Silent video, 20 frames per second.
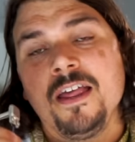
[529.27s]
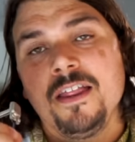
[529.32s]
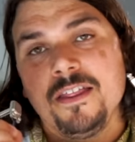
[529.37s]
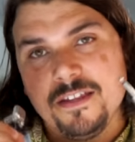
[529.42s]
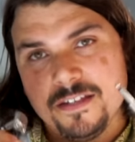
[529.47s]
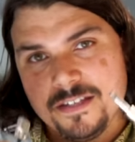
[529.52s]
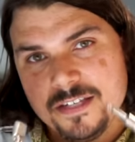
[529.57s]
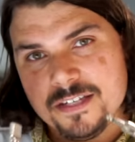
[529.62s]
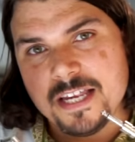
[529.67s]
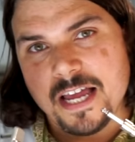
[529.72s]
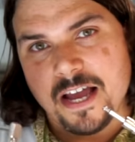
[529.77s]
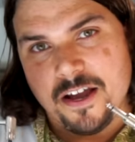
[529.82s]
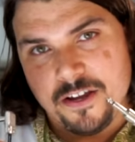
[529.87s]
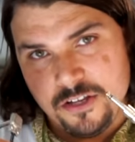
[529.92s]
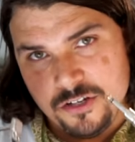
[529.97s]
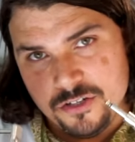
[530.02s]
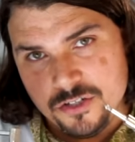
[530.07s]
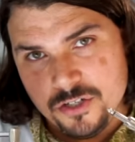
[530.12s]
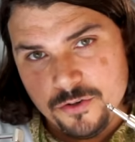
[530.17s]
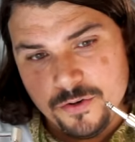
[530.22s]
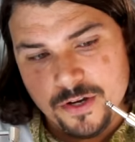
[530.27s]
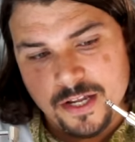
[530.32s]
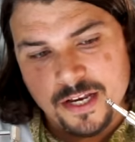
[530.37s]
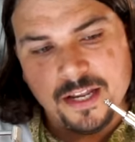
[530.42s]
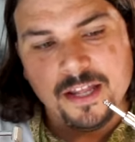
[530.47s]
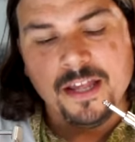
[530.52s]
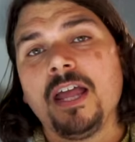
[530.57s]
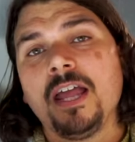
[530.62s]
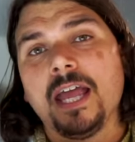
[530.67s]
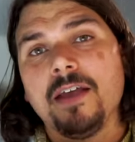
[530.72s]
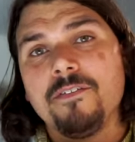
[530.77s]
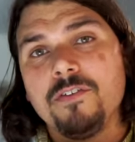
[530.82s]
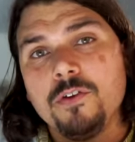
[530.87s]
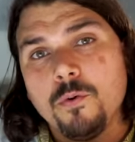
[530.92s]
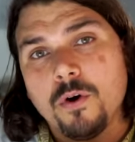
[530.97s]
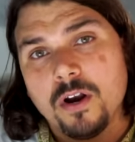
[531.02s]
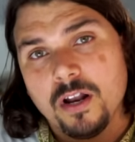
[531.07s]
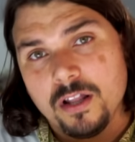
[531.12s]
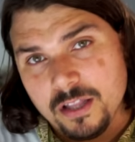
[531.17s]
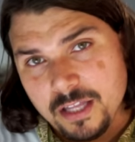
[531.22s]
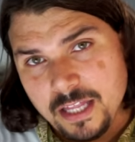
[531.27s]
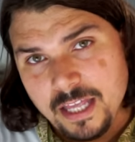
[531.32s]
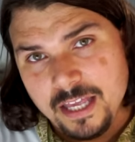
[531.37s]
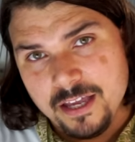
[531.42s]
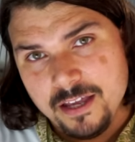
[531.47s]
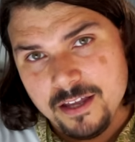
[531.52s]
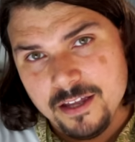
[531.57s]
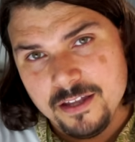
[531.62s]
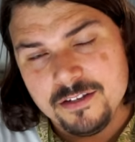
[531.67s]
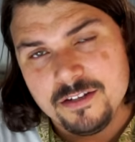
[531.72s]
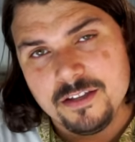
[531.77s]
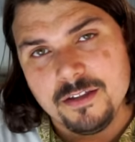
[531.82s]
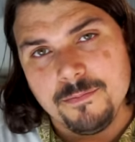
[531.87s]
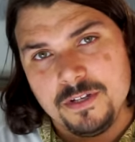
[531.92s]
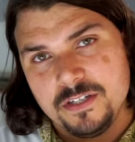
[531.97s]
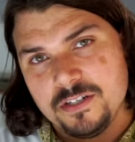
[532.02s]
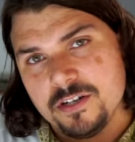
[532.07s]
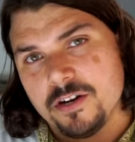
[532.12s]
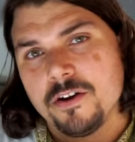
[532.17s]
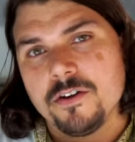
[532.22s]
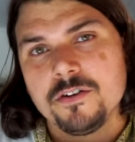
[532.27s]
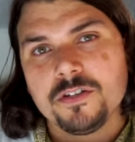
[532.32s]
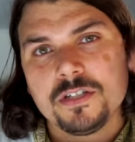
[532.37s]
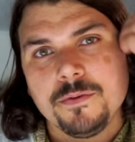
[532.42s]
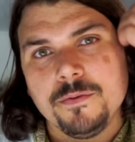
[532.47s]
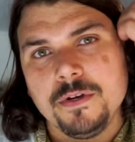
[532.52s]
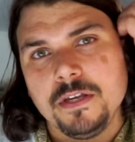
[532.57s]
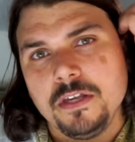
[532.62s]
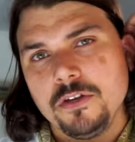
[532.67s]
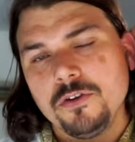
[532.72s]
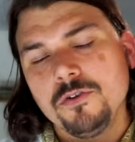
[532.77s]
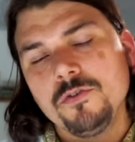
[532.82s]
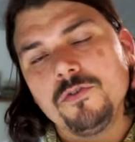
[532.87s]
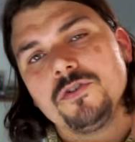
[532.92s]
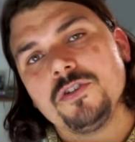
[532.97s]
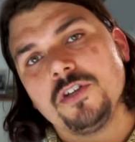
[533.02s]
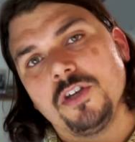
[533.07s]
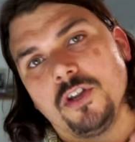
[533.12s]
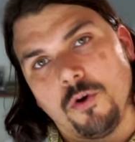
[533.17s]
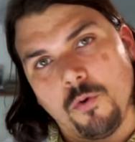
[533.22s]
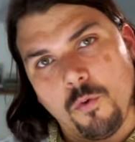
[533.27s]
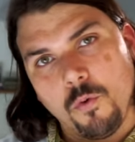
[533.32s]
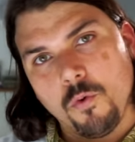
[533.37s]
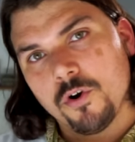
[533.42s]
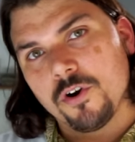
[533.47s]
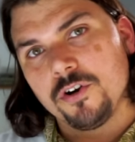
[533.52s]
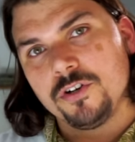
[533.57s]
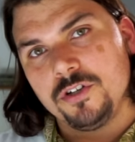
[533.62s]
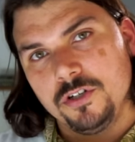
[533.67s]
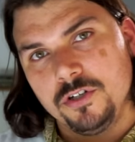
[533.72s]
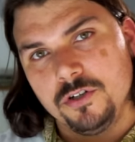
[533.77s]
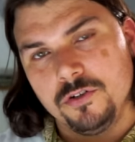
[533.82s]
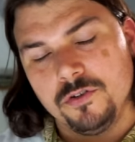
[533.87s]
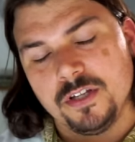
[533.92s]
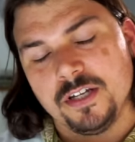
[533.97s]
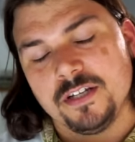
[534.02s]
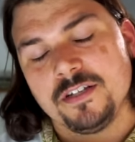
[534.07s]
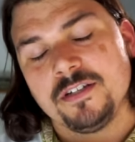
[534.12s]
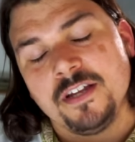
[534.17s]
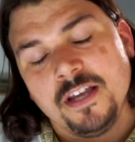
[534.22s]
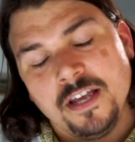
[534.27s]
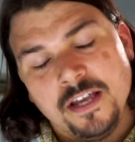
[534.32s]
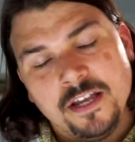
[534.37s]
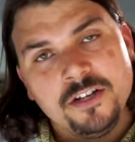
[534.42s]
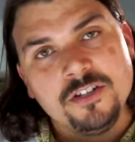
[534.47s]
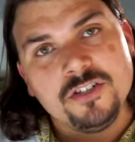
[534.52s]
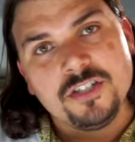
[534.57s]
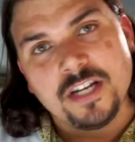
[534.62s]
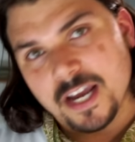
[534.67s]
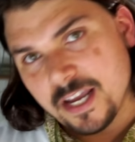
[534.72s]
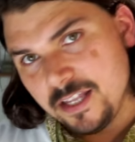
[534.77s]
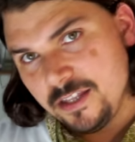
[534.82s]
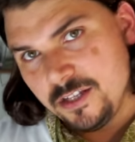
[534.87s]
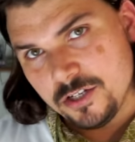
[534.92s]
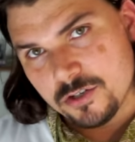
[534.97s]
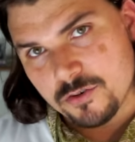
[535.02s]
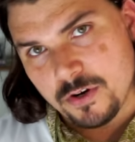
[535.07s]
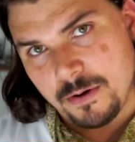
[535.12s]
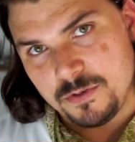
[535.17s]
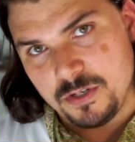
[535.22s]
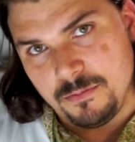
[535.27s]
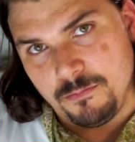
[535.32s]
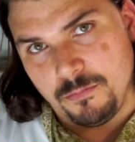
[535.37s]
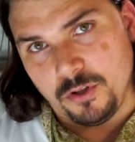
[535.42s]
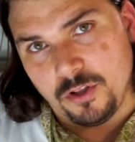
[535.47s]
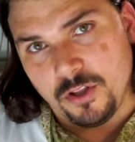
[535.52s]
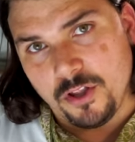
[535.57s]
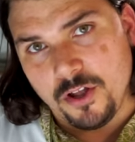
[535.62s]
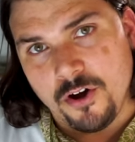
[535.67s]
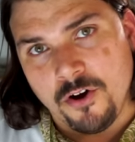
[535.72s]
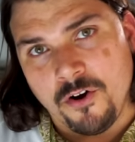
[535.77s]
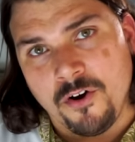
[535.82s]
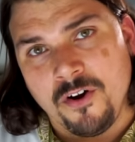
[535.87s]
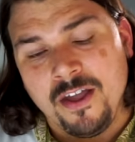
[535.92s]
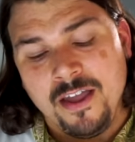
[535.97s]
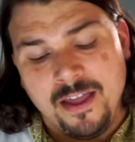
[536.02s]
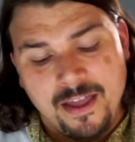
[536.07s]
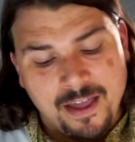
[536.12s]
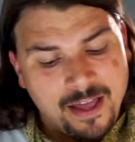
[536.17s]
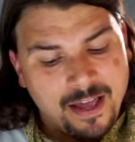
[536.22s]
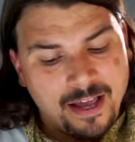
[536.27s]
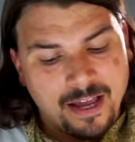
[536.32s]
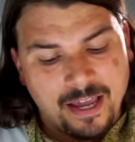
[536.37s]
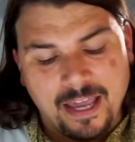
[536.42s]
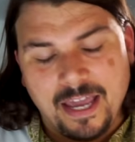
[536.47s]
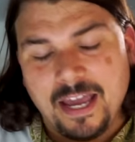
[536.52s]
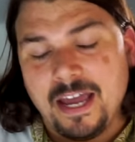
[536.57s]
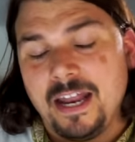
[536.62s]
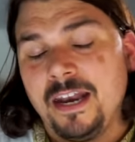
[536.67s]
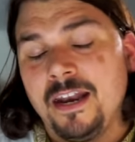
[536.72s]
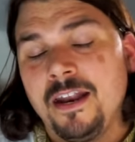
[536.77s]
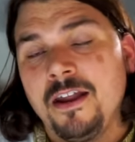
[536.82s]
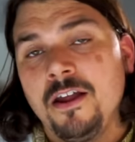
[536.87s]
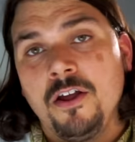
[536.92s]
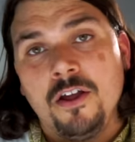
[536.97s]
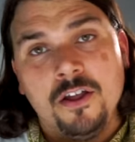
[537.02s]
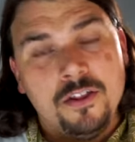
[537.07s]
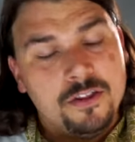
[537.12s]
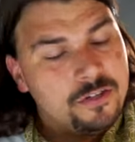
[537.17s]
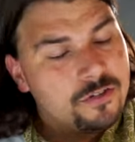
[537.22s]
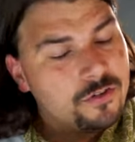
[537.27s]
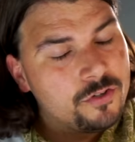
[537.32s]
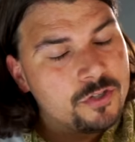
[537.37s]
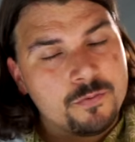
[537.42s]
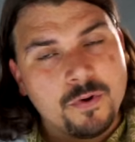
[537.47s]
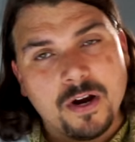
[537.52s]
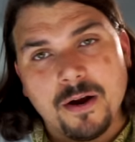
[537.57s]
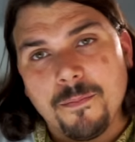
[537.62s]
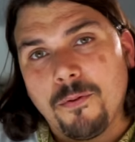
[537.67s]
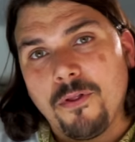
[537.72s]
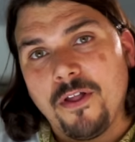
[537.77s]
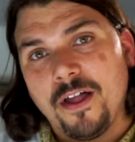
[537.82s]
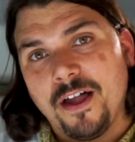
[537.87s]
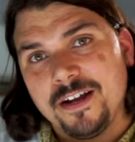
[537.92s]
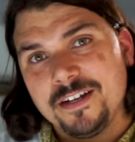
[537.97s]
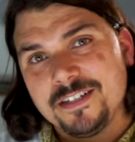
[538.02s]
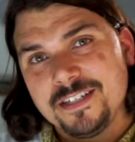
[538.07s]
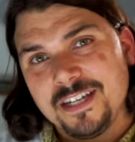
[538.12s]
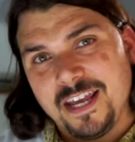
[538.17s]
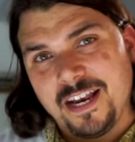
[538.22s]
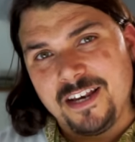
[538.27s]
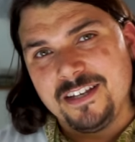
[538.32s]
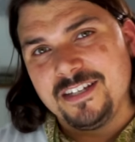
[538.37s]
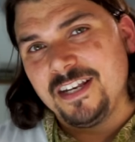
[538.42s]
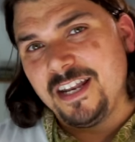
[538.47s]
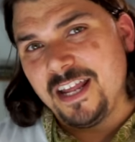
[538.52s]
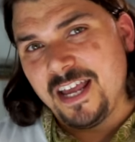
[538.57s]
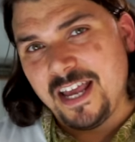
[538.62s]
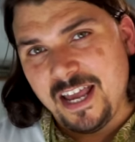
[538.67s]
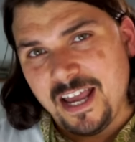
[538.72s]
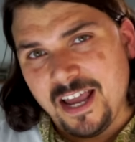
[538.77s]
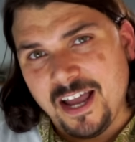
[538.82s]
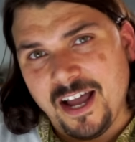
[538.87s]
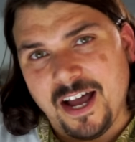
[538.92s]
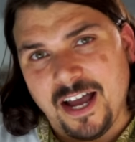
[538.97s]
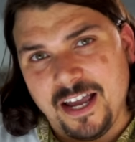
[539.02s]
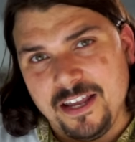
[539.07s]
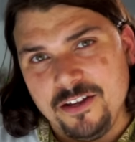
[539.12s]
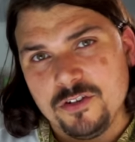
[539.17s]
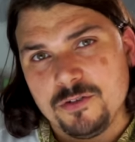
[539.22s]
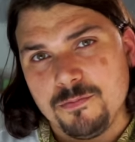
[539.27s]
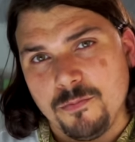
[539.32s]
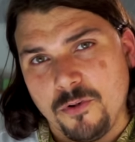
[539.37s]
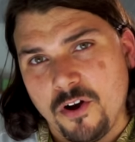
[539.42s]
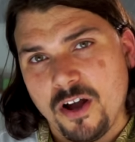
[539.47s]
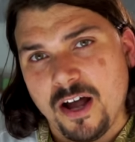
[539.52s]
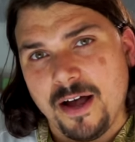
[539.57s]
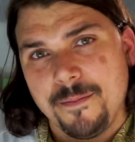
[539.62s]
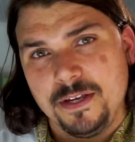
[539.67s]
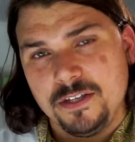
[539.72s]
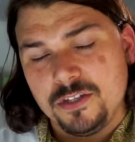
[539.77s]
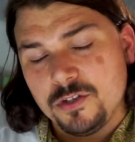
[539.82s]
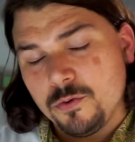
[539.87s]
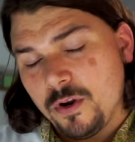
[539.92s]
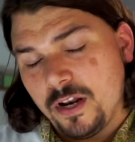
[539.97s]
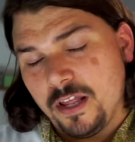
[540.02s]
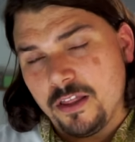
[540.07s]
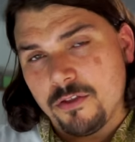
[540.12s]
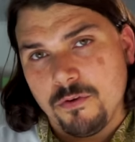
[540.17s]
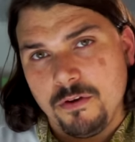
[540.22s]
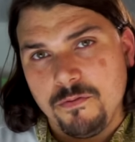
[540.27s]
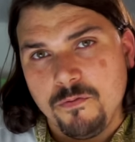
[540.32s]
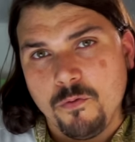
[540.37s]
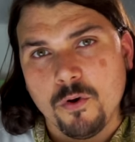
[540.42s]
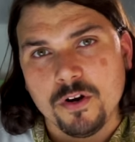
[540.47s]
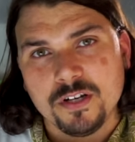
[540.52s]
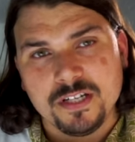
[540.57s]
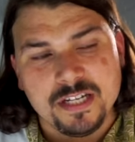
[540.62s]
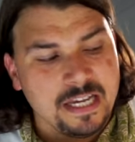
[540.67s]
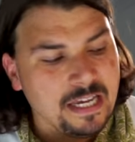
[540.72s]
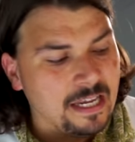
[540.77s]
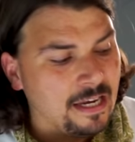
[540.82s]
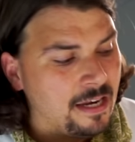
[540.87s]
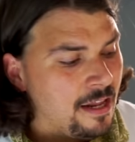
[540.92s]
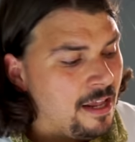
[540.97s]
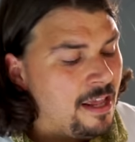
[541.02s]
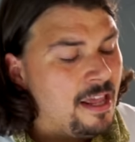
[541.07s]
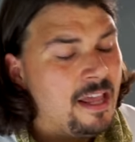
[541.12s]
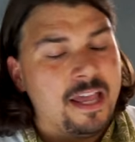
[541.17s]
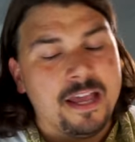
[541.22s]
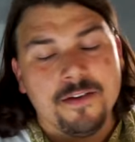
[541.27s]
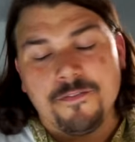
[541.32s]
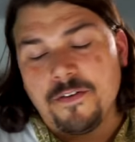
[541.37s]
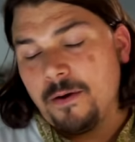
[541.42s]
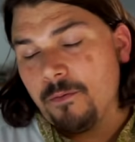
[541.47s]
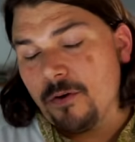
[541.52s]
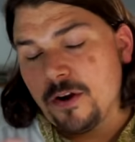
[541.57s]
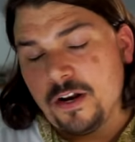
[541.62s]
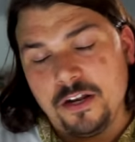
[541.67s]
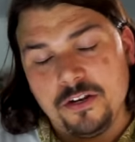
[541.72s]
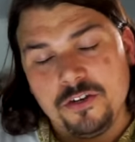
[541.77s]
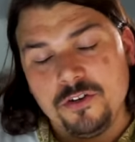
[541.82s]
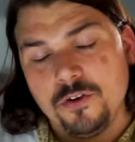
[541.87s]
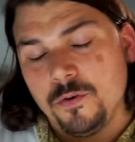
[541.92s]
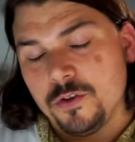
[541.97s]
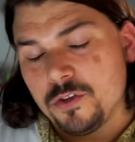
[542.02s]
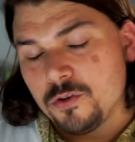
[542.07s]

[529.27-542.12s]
This is how you do it. If you want a link to the materials that we used in order to do this, check in the description below. Again, these are square plugs, and today I use Mogami 2314. If I were going to do it with